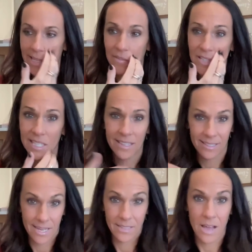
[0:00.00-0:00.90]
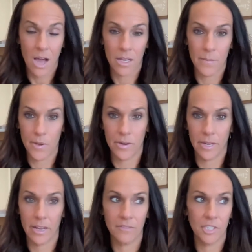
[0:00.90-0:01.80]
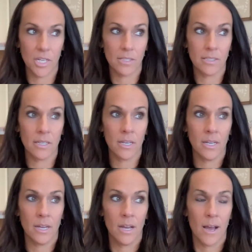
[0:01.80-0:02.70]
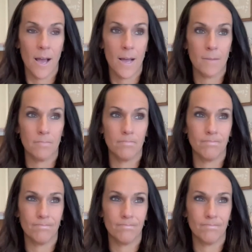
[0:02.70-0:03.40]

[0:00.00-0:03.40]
even like the tiktok community of just um,